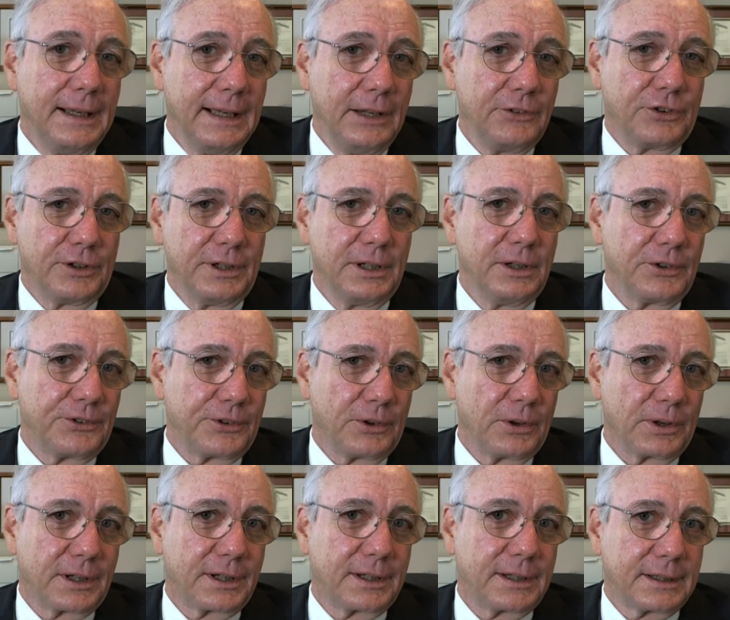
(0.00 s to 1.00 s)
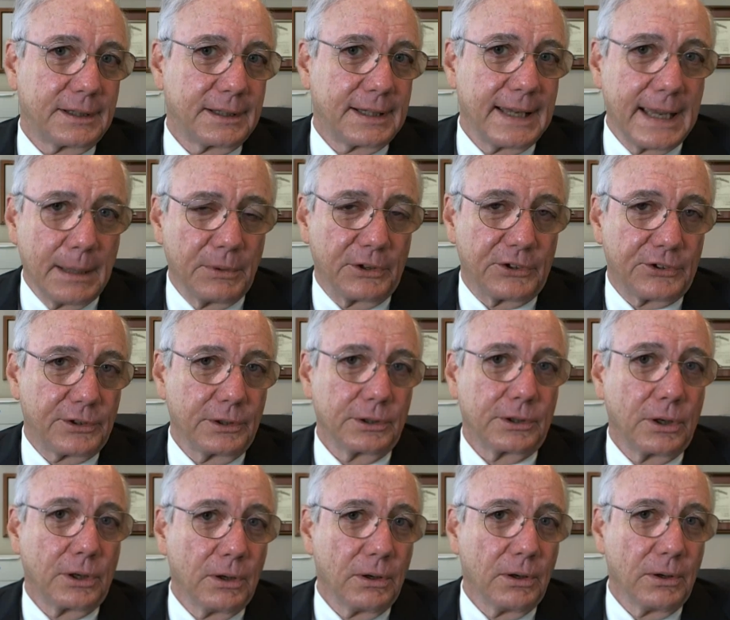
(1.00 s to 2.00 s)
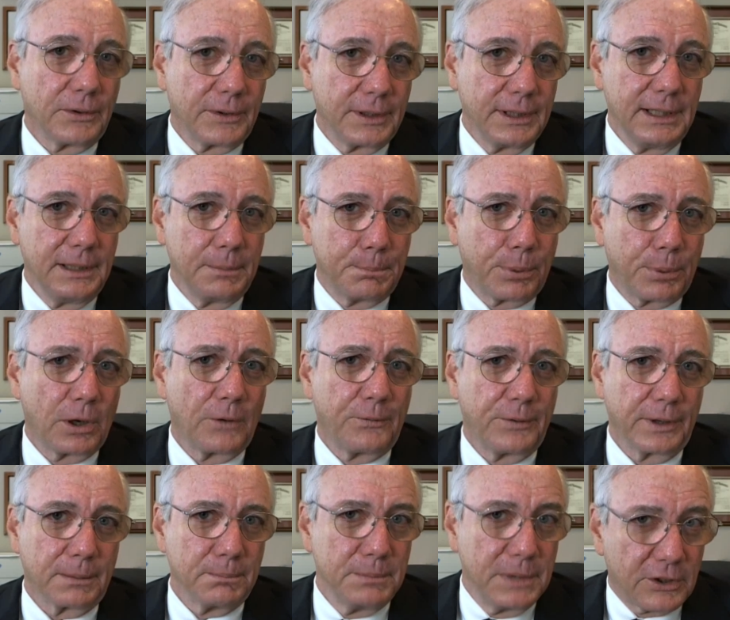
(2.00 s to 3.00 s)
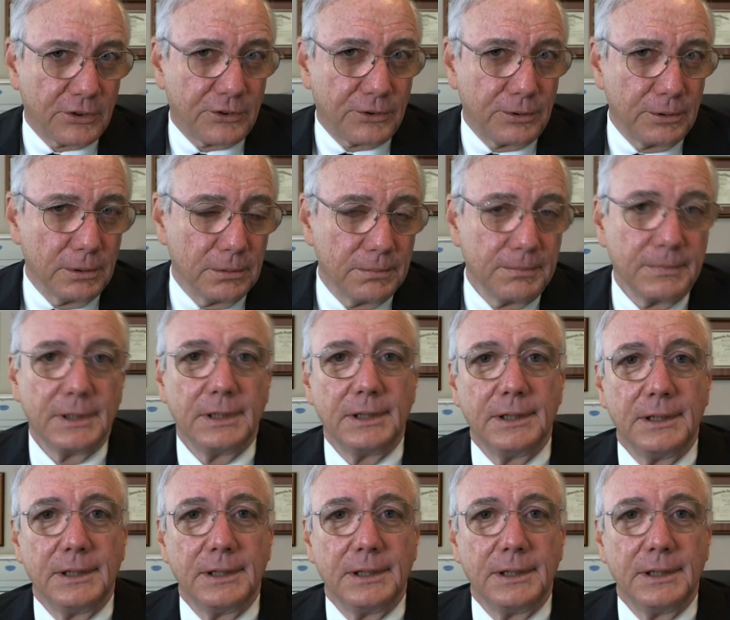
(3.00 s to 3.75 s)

engineers or chemists call the perfect mixture